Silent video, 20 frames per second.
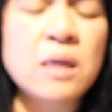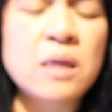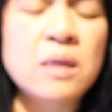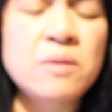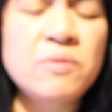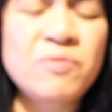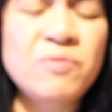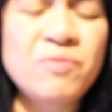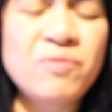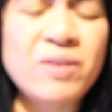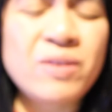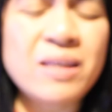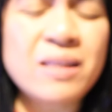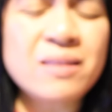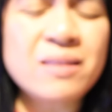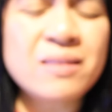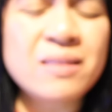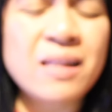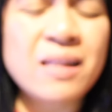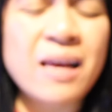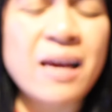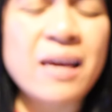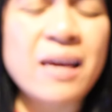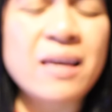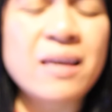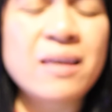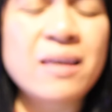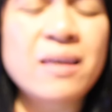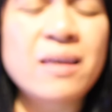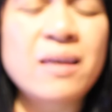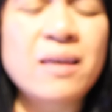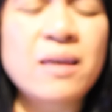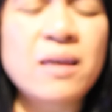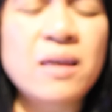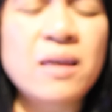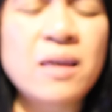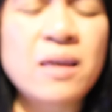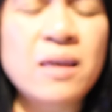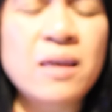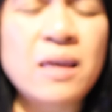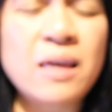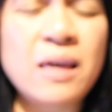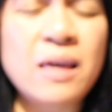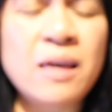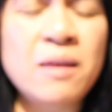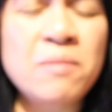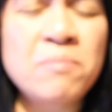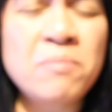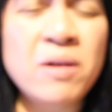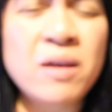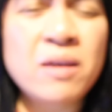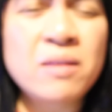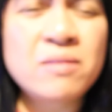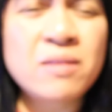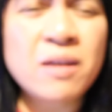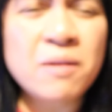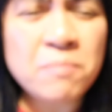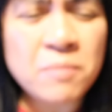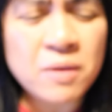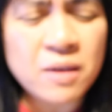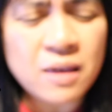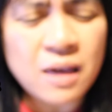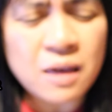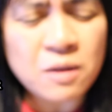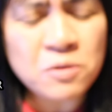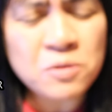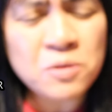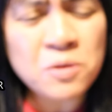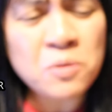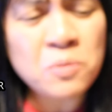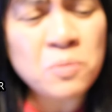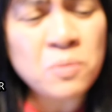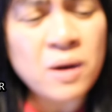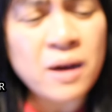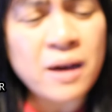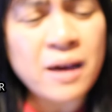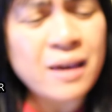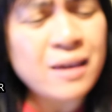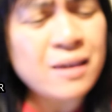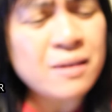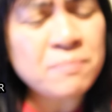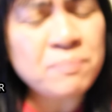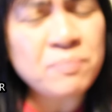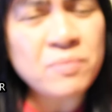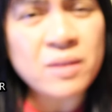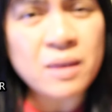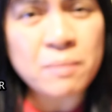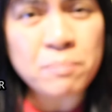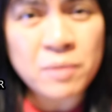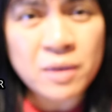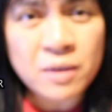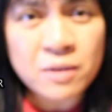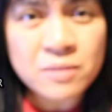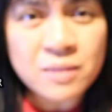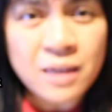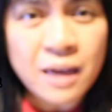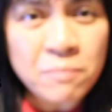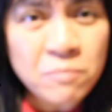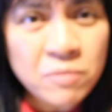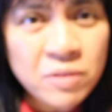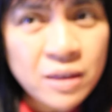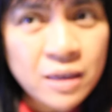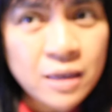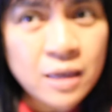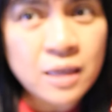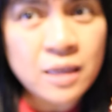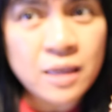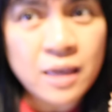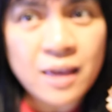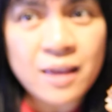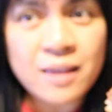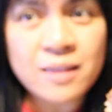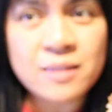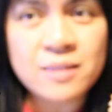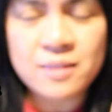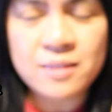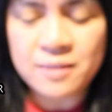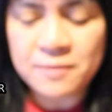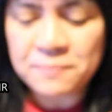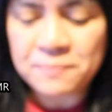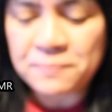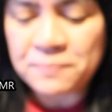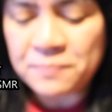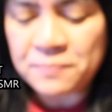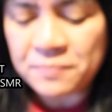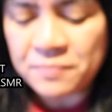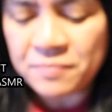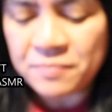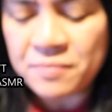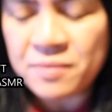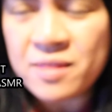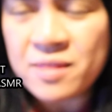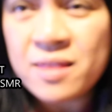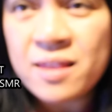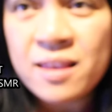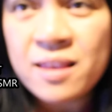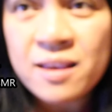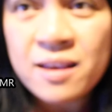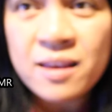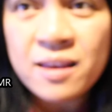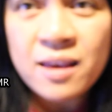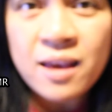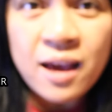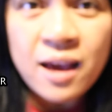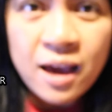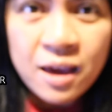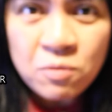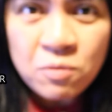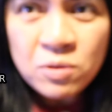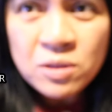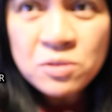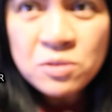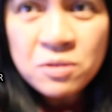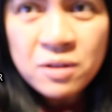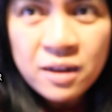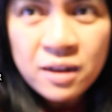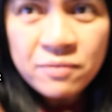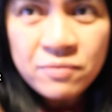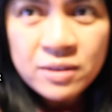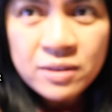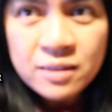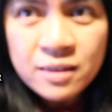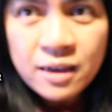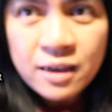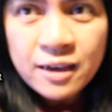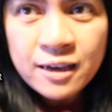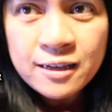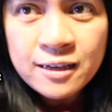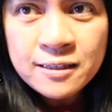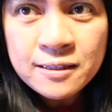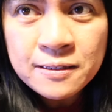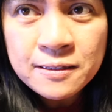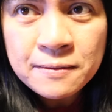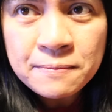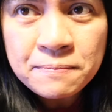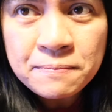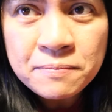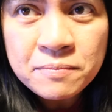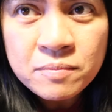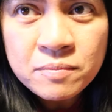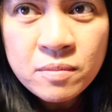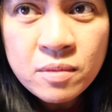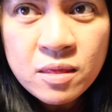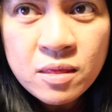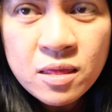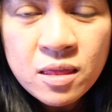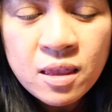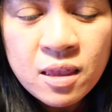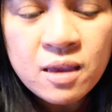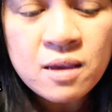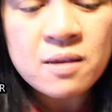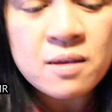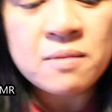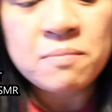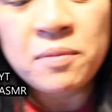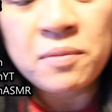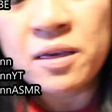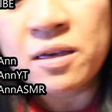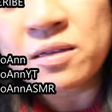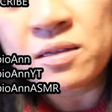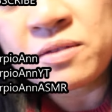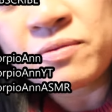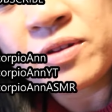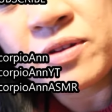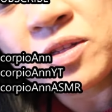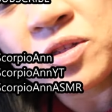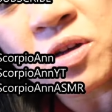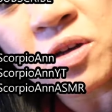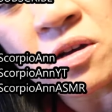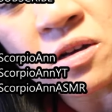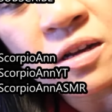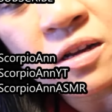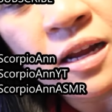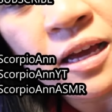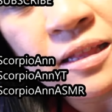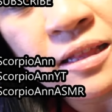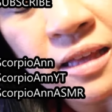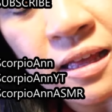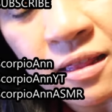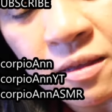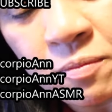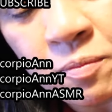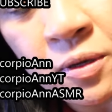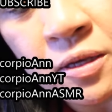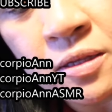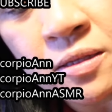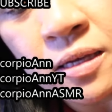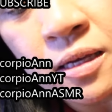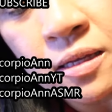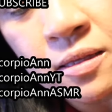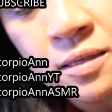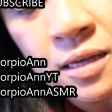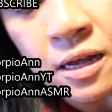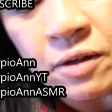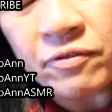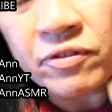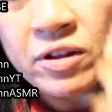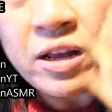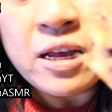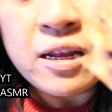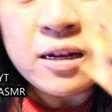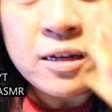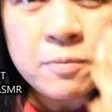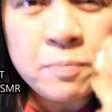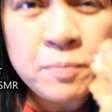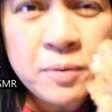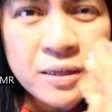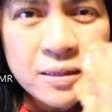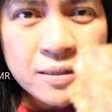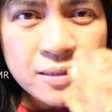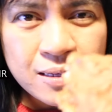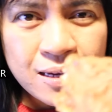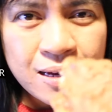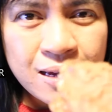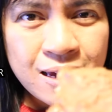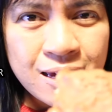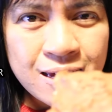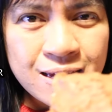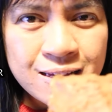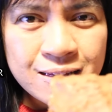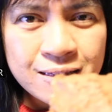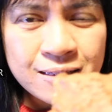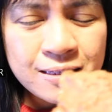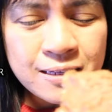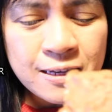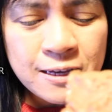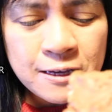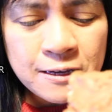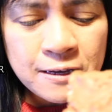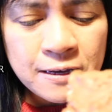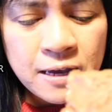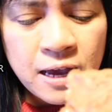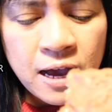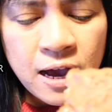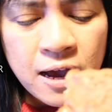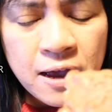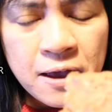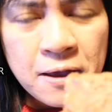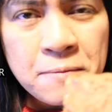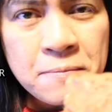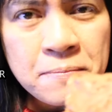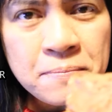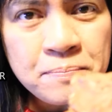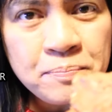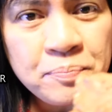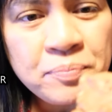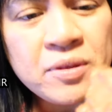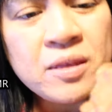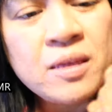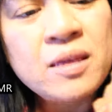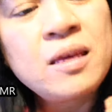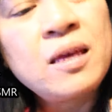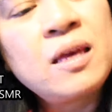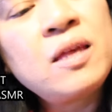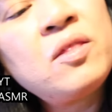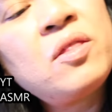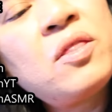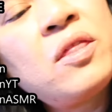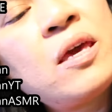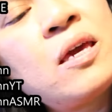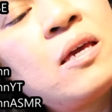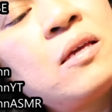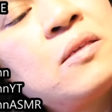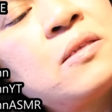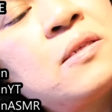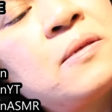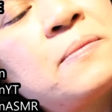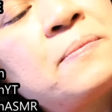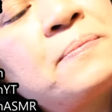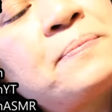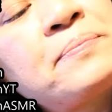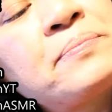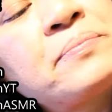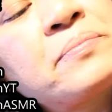It feels like it in my tummy. I don't know why, because I'm thinking, yes, I want to love it, guys, because of the chocolate and the pizza itself. The pizza has a ham and things.